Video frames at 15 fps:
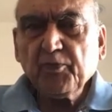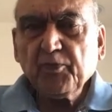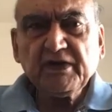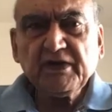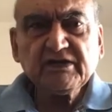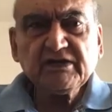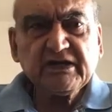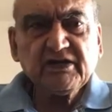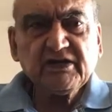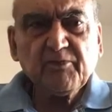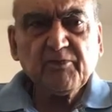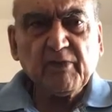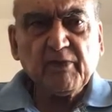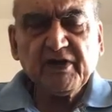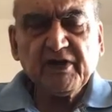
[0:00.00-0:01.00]
He openly
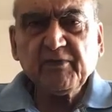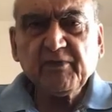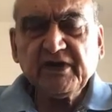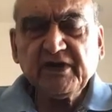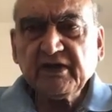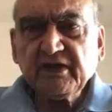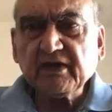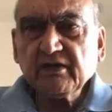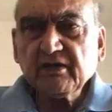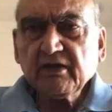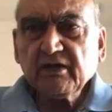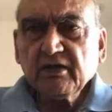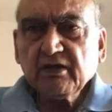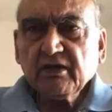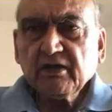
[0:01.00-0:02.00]
said in a public
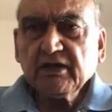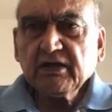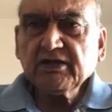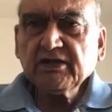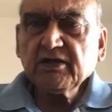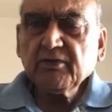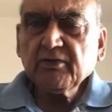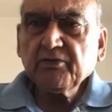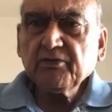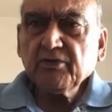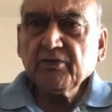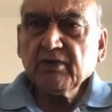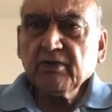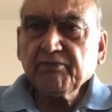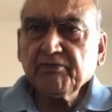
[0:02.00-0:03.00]
meeting that
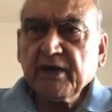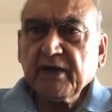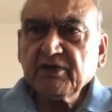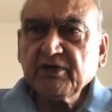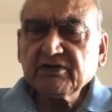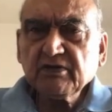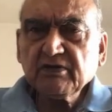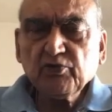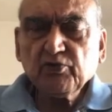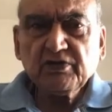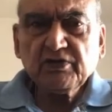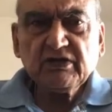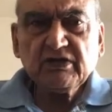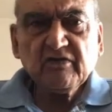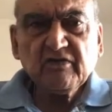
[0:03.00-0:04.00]
Prime
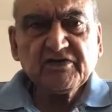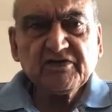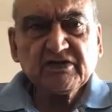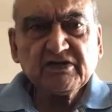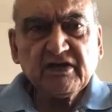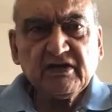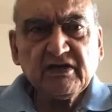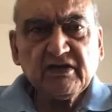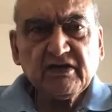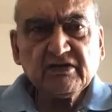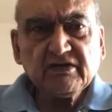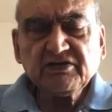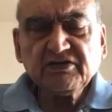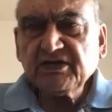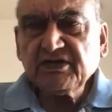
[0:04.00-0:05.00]
Minister Modi is a
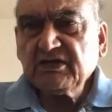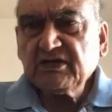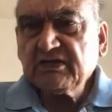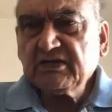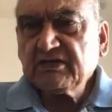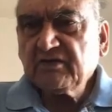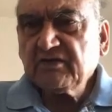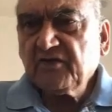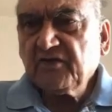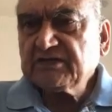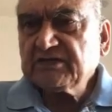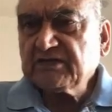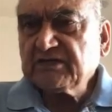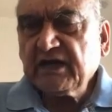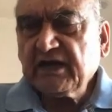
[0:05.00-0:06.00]
visionary, is a genius,
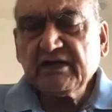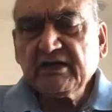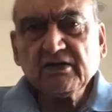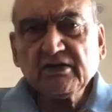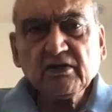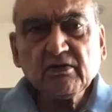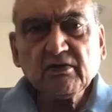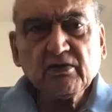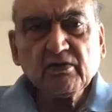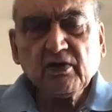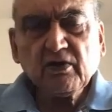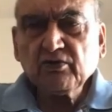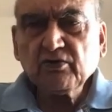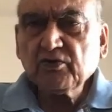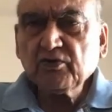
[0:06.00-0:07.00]
is versatile, and
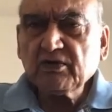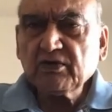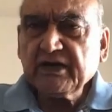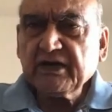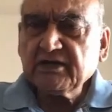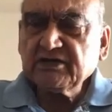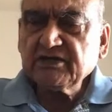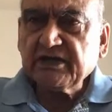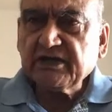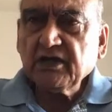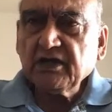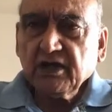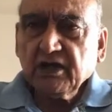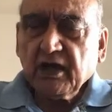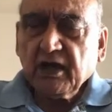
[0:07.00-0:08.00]
God knows all that. He
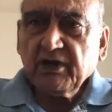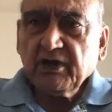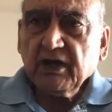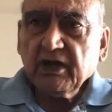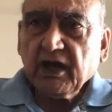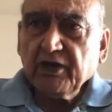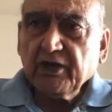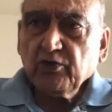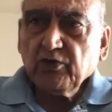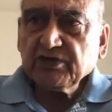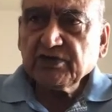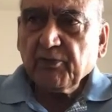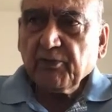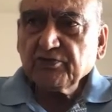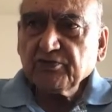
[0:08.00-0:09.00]
said, I mean,
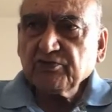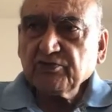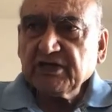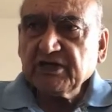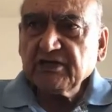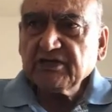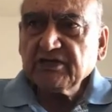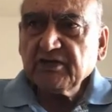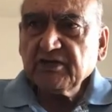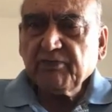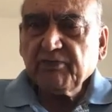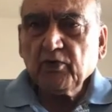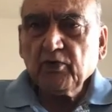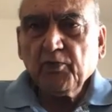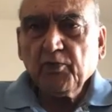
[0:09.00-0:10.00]
are you supposed to say
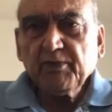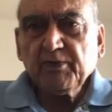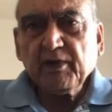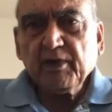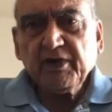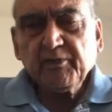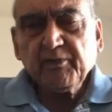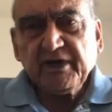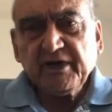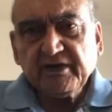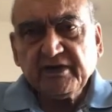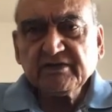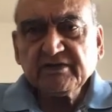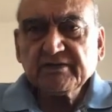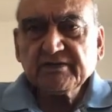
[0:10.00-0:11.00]
this in open
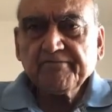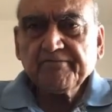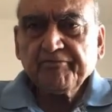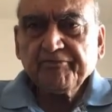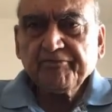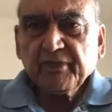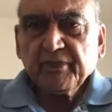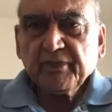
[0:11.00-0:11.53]
public meetings?